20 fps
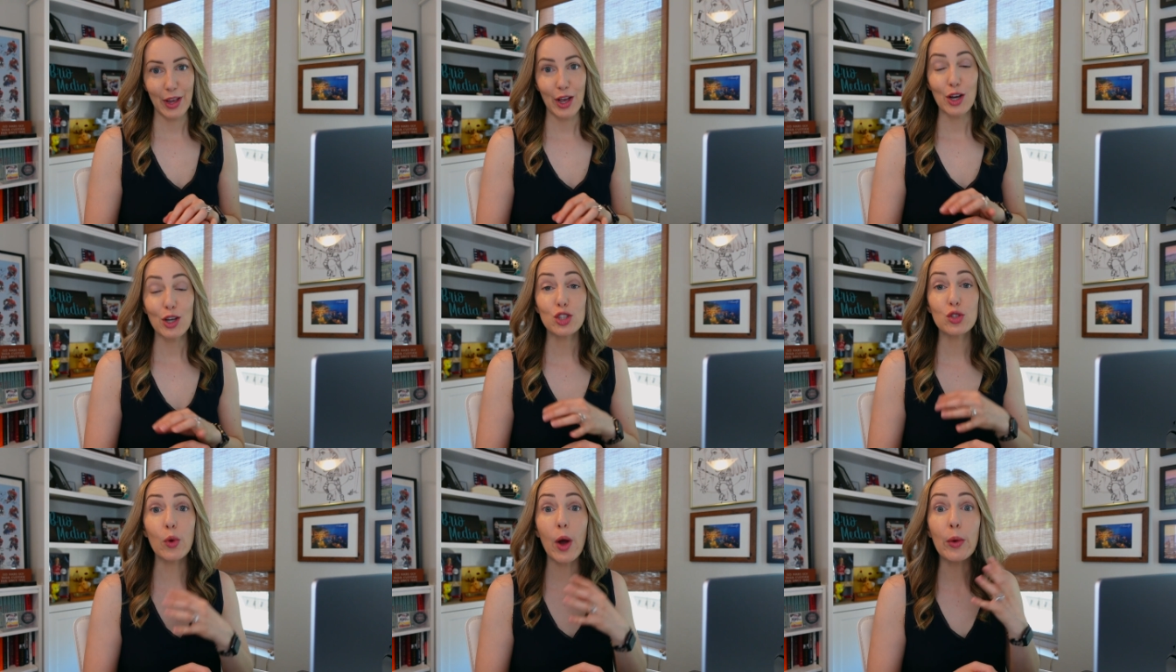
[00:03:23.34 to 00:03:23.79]

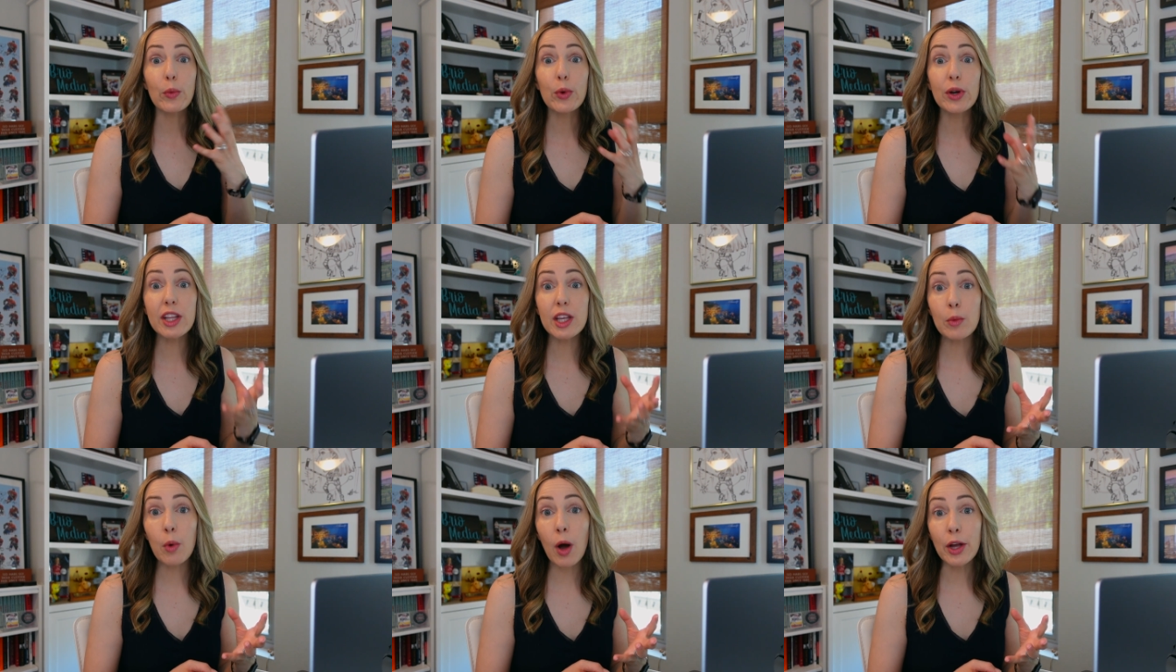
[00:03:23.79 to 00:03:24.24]
So I
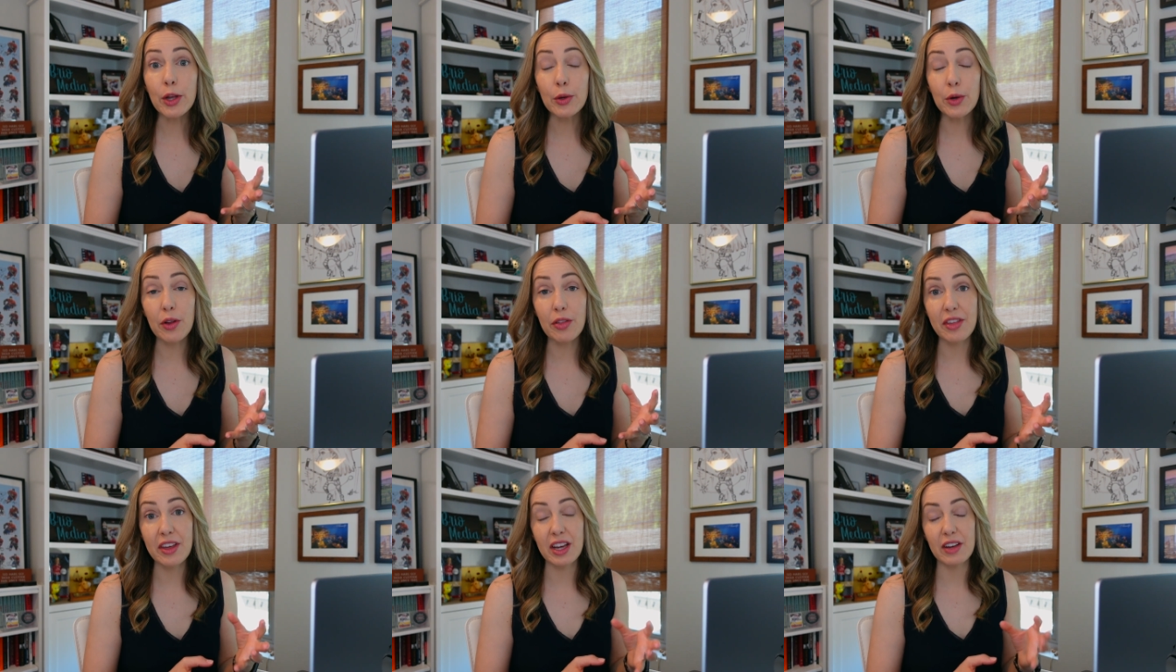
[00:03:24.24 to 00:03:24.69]
really want you
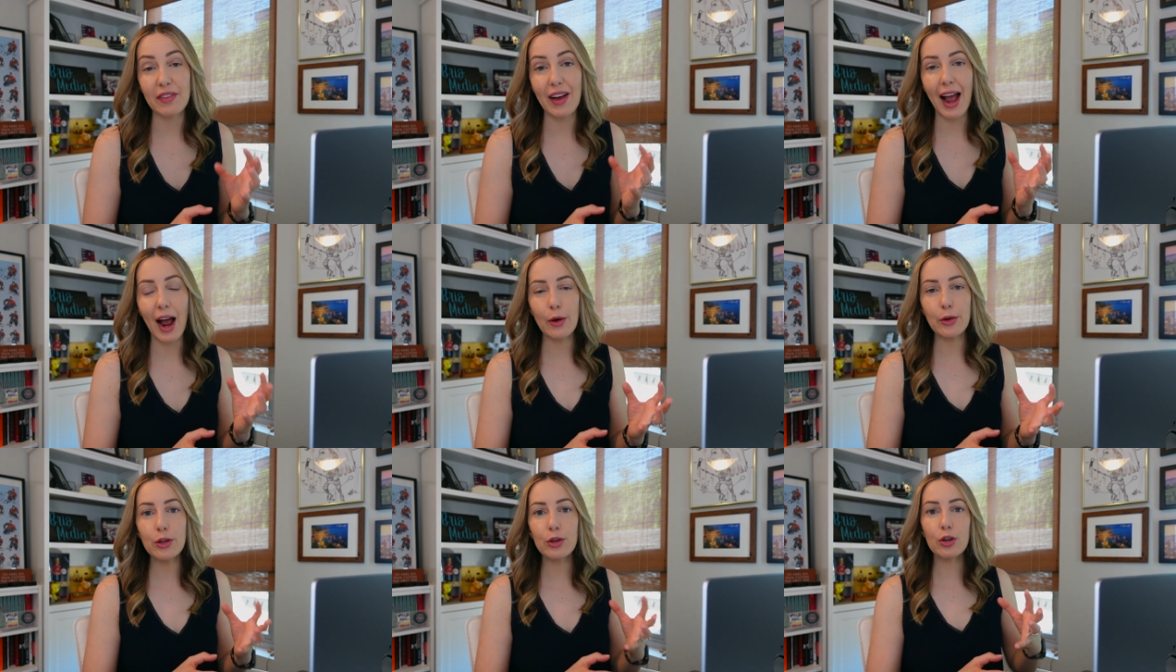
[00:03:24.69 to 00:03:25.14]
to think of
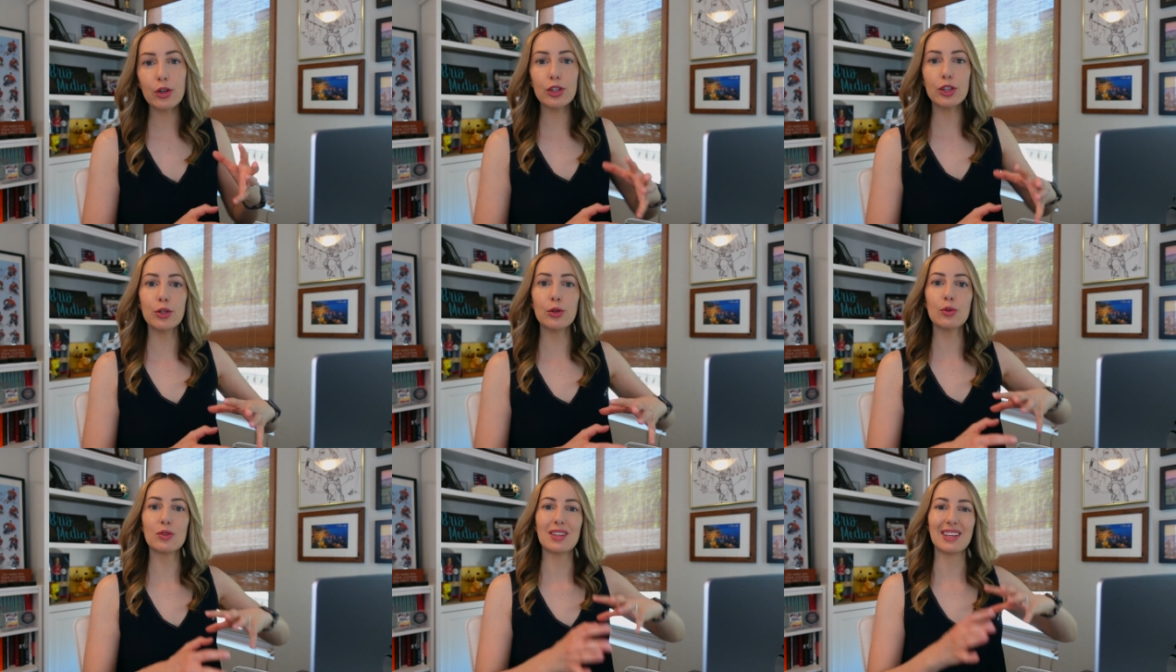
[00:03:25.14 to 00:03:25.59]
how you could
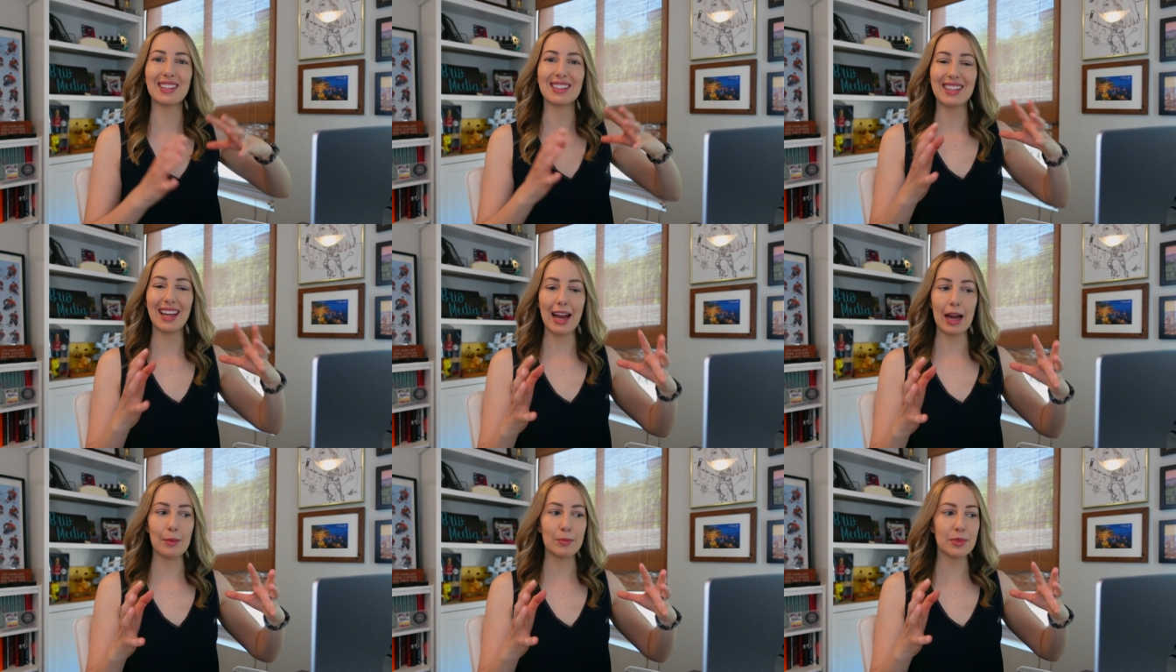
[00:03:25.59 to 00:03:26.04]
use
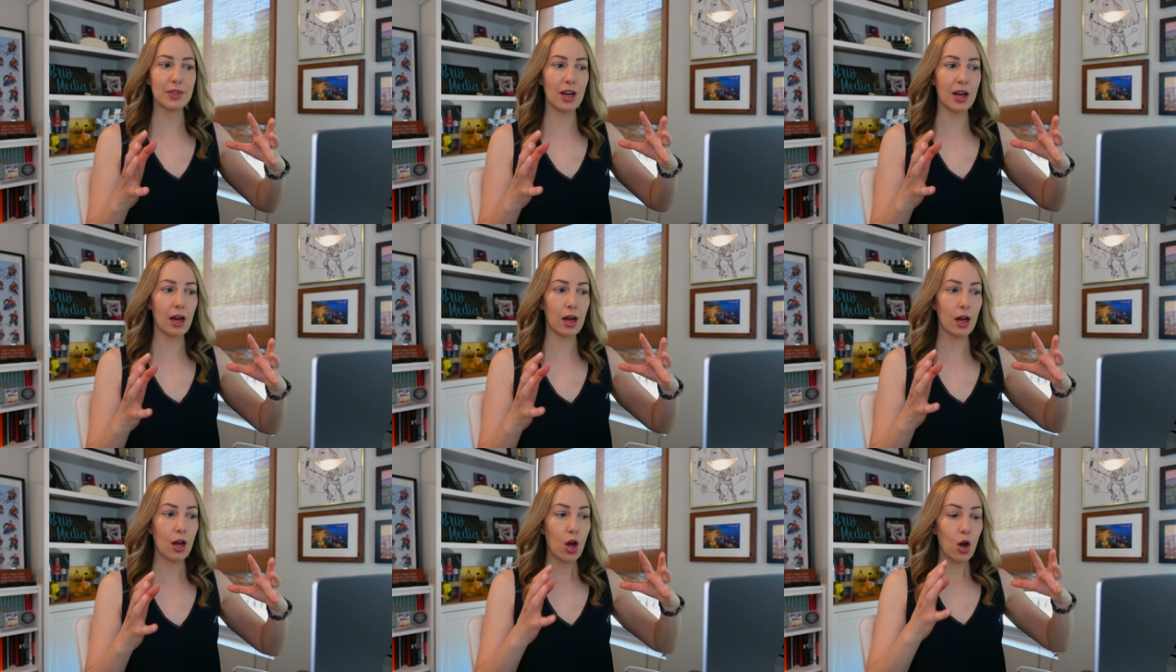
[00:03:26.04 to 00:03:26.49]

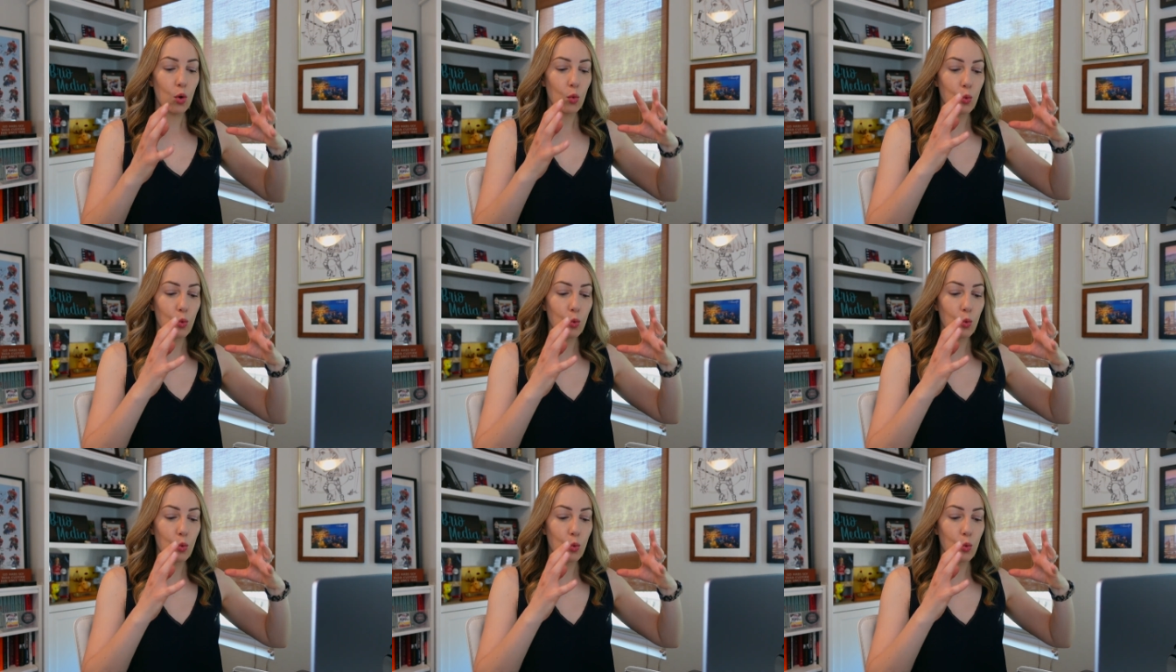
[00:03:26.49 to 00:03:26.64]
LaMDA